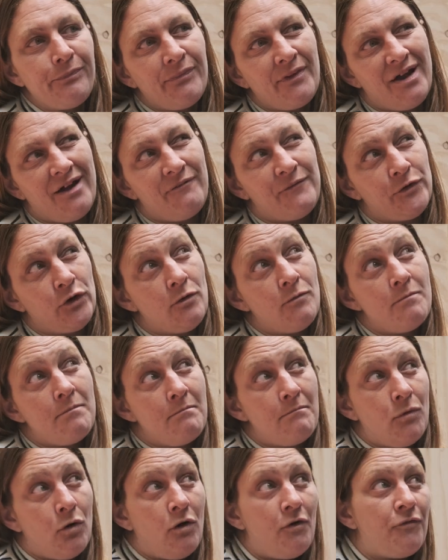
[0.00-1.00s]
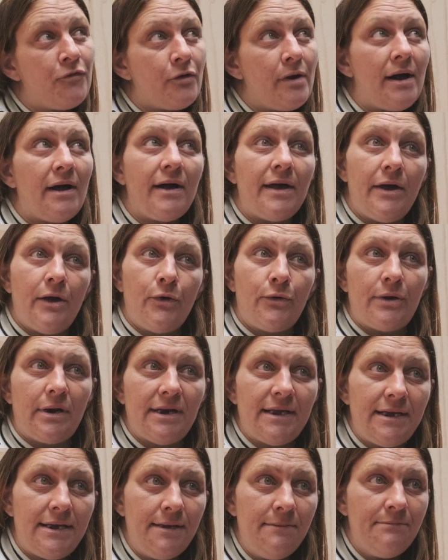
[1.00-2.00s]
I feel more for our
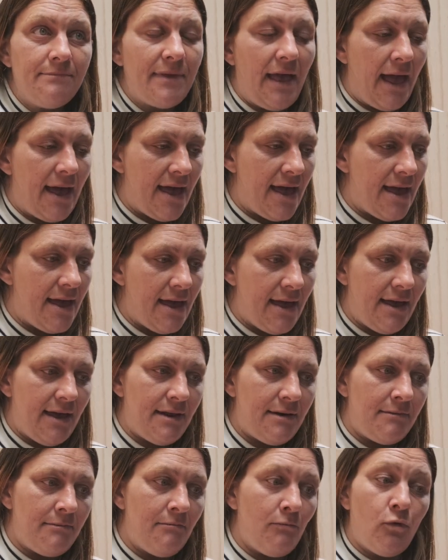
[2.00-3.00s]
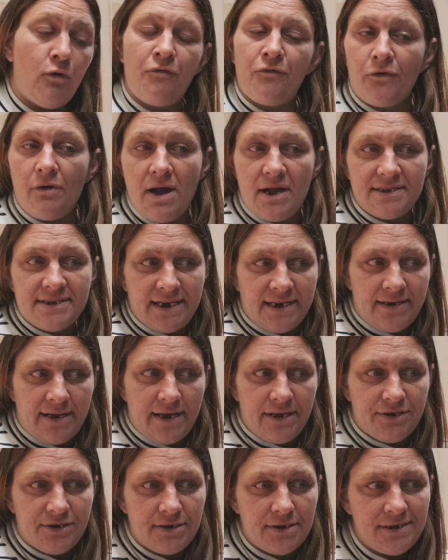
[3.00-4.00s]
elderly and more for our
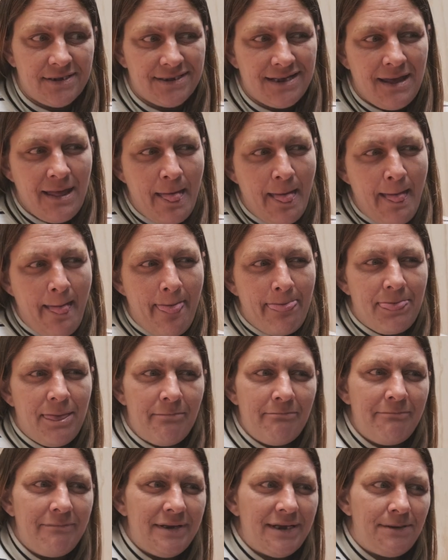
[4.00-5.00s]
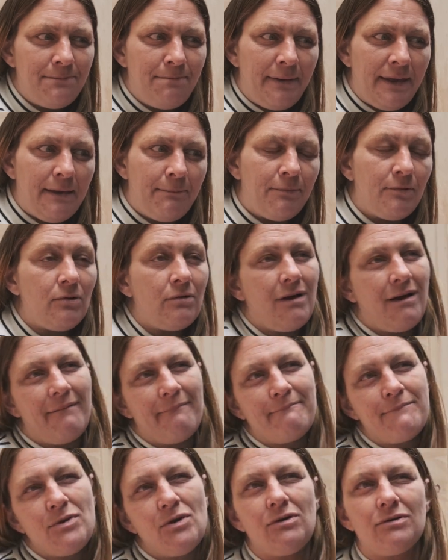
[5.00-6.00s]
teenagers. The mid people,
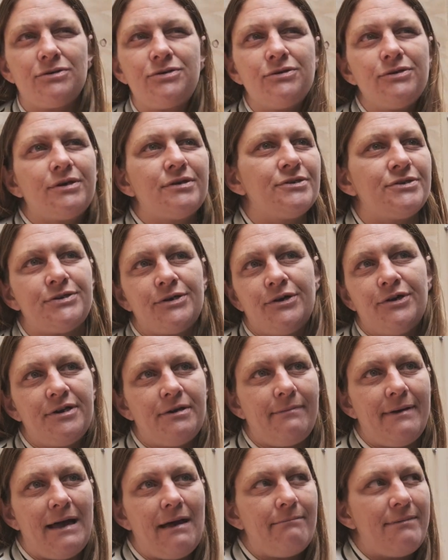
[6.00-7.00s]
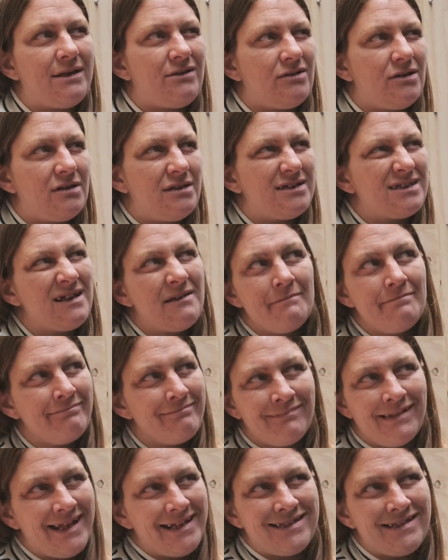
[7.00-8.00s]
I'm not too concerned about because
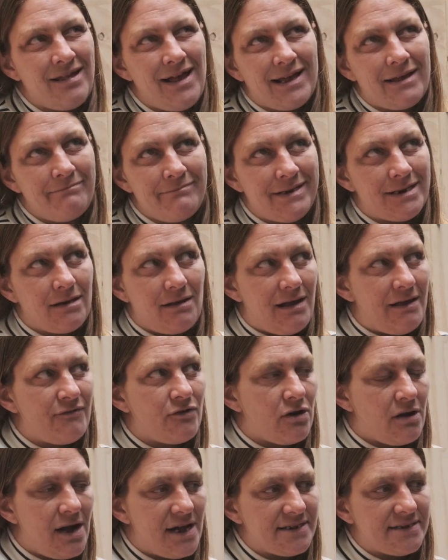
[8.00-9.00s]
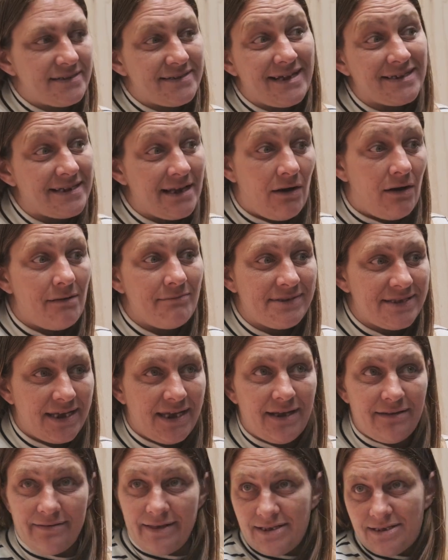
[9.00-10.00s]
it's like a midlife crisis. That's how I'm
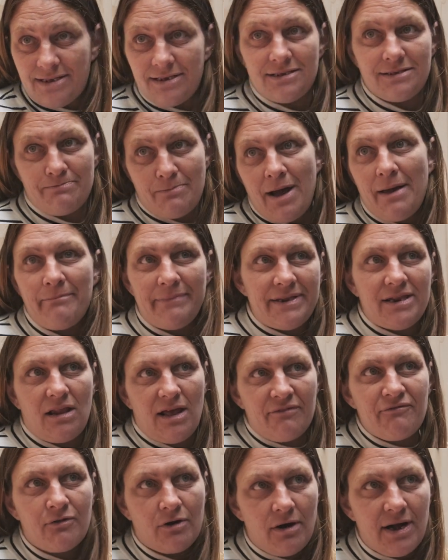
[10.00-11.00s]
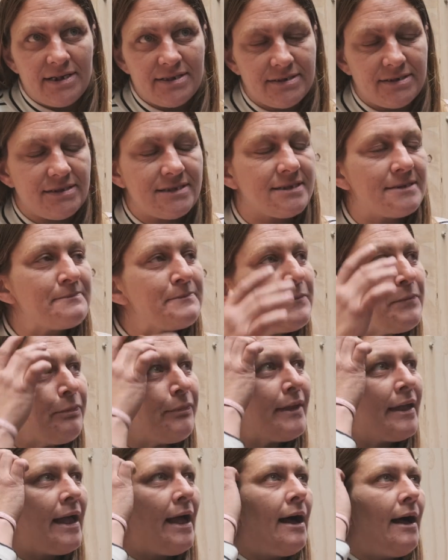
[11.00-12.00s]
seeing this. It's my midlife crisis.
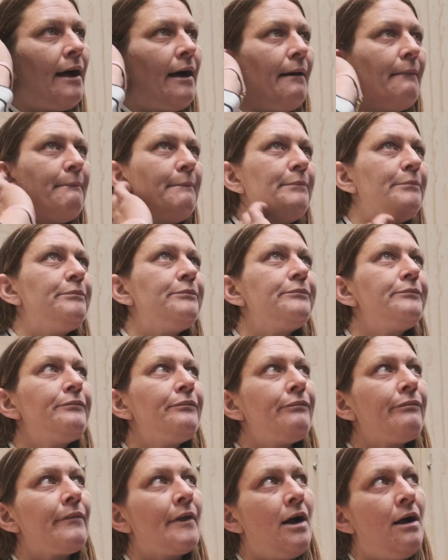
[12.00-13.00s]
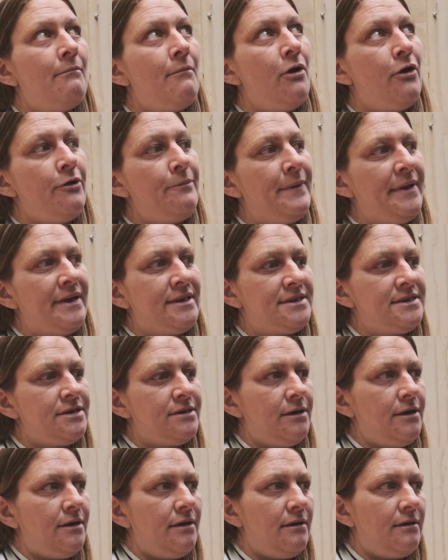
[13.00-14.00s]
I'm hoping
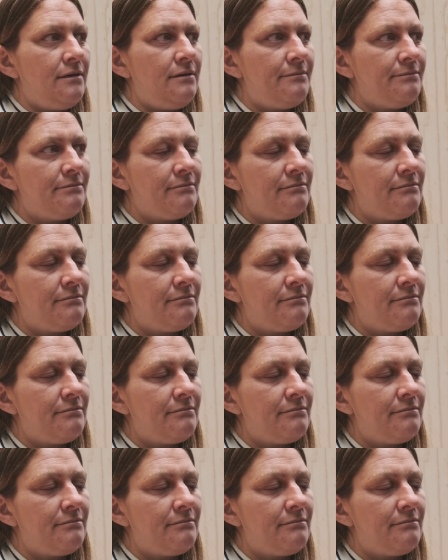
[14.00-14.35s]
to